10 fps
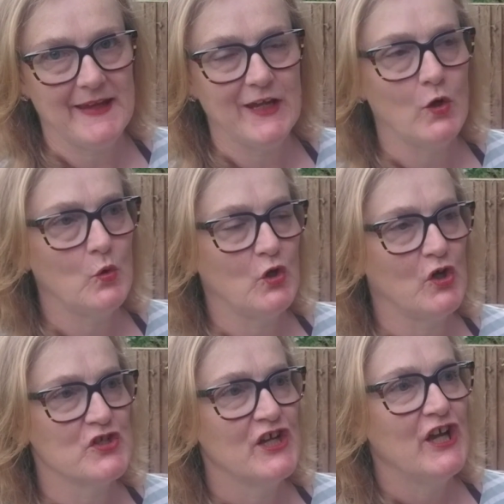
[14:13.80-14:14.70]
me or
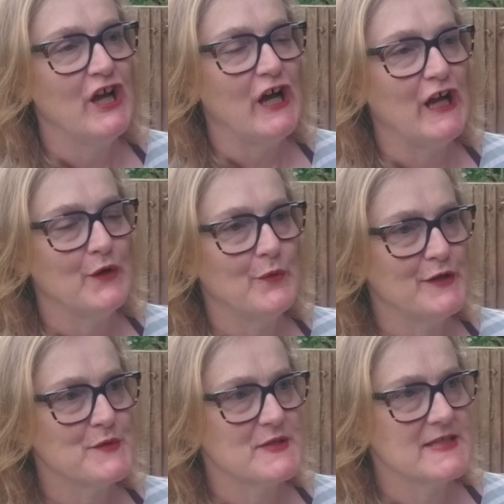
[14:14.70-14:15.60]
not. I
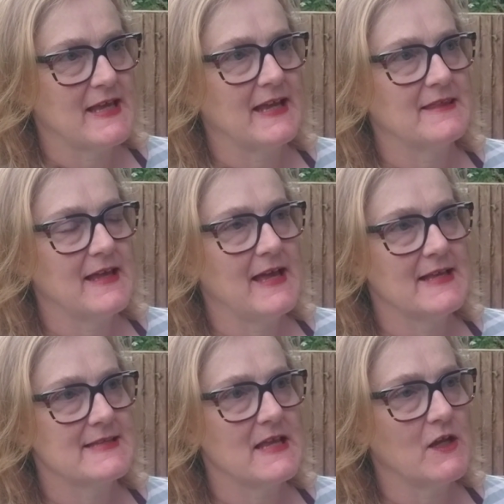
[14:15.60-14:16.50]
will say that
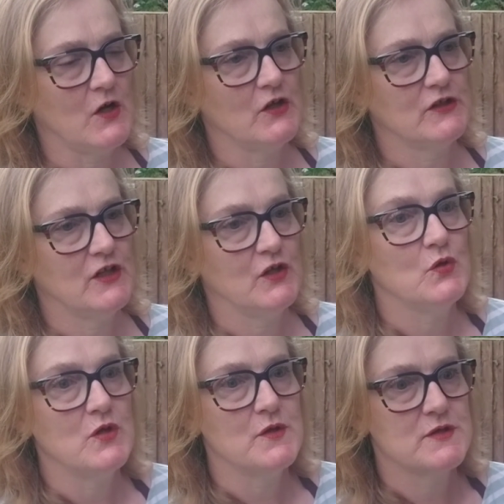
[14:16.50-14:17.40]
as a gardener
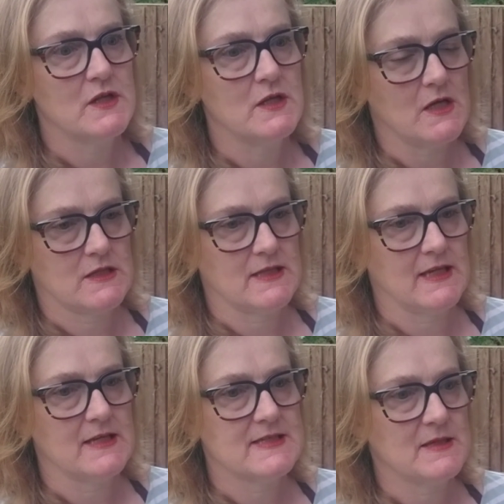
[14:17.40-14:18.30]
who knows
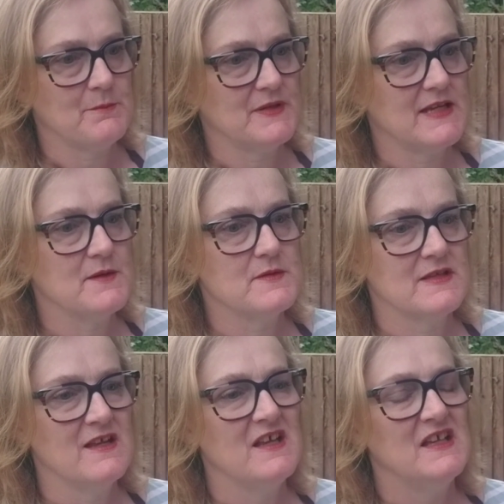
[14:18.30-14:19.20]
nothing, as somebody
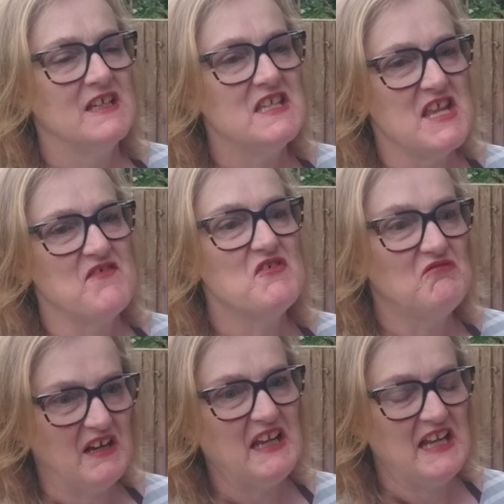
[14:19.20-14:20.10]
who's never
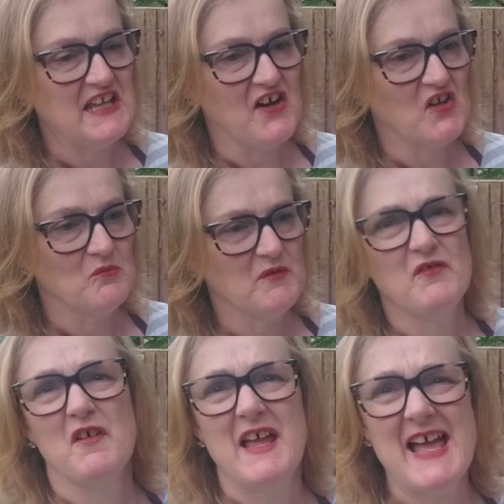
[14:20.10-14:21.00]
really gardened
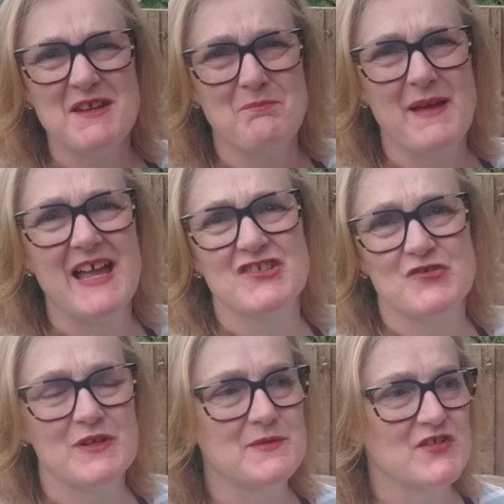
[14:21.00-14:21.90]
before, I had a
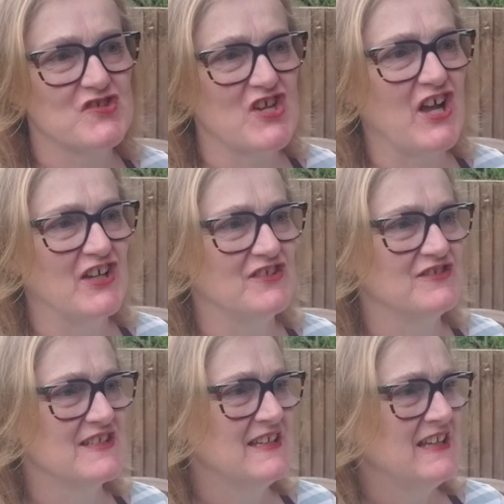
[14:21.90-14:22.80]
patch when I was a
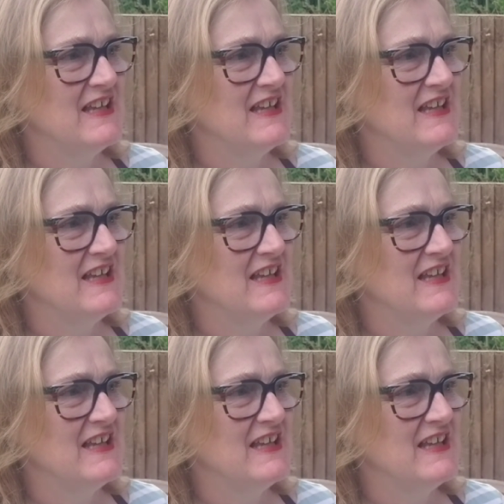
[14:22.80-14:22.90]
child